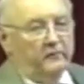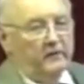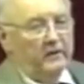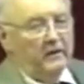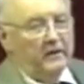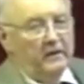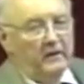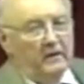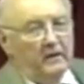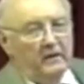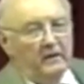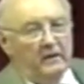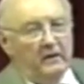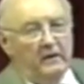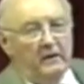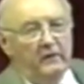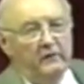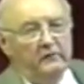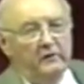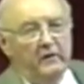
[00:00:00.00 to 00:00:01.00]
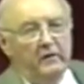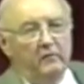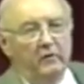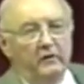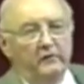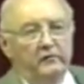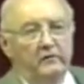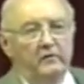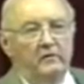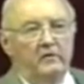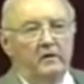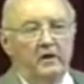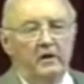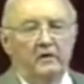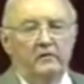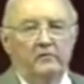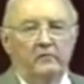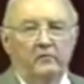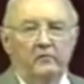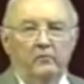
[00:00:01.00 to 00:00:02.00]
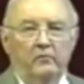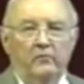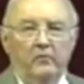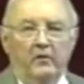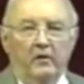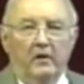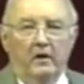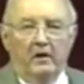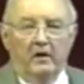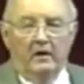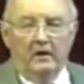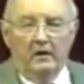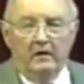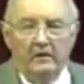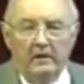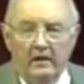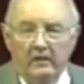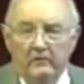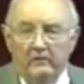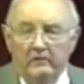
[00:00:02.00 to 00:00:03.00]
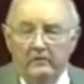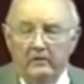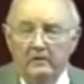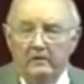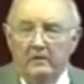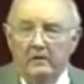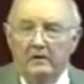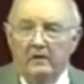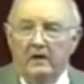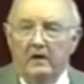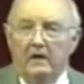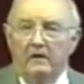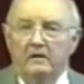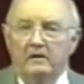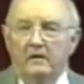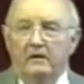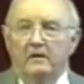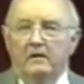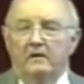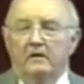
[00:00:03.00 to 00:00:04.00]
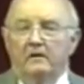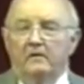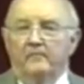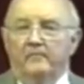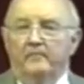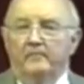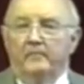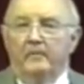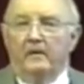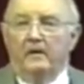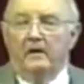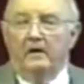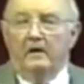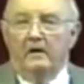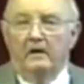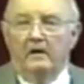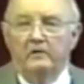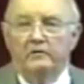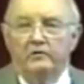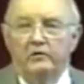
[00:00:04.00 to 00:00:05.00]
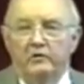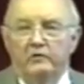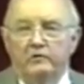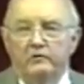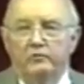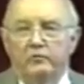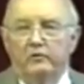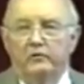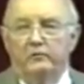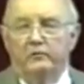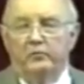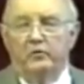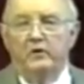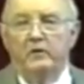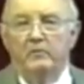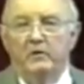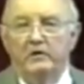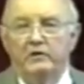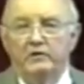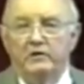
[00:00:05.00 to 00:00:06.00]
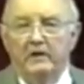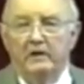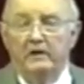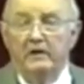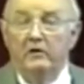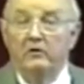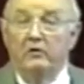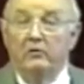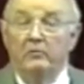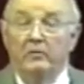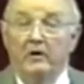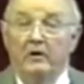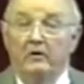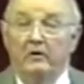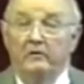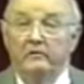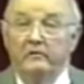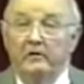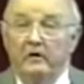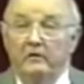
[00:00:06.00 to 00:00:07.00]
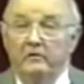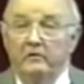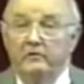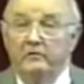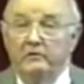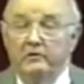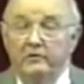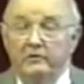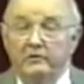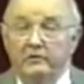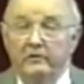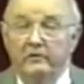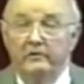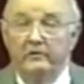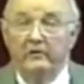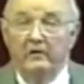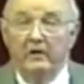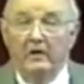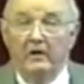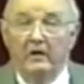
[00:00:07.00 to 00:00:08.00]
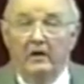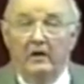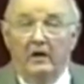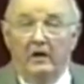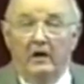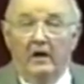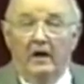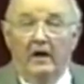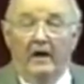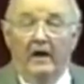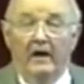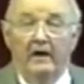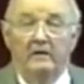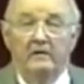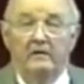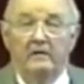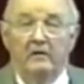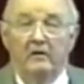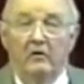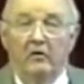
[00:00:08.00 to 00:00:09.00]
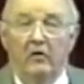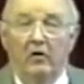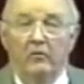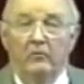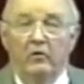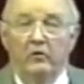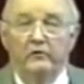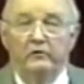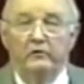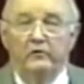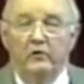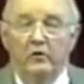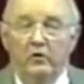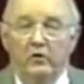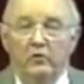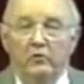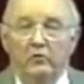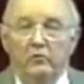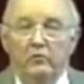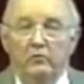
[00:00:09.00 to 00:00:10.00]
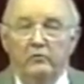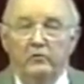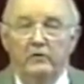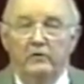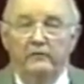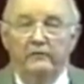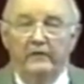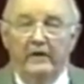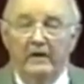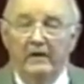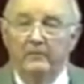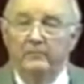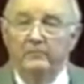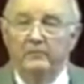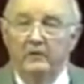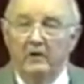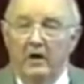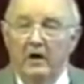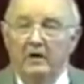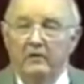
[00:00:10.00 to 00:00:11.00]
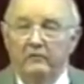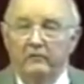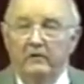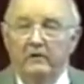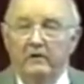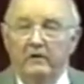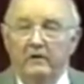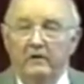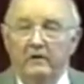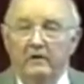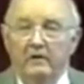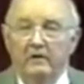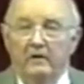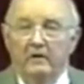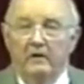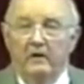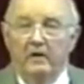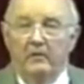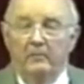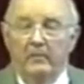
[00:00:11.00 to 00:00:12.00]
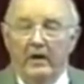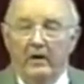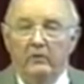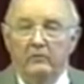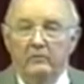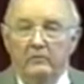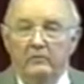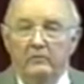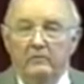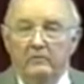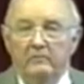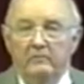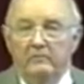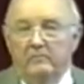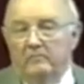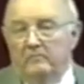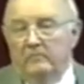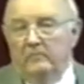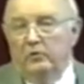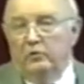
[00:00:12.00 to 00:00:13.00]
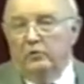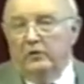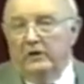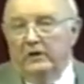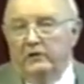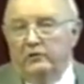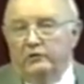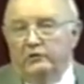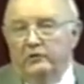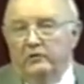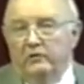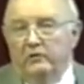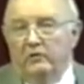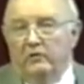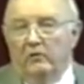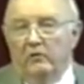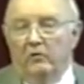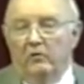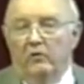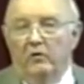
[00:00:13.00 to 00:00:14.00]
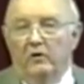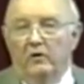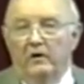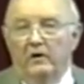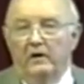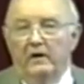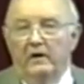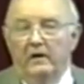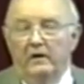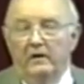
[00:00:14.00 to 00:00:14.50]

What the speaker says: fairly easy question to answer, and that is that the Catholic Church was pretty much the leader, because other churches had almost no developed doctrine about mutilation, or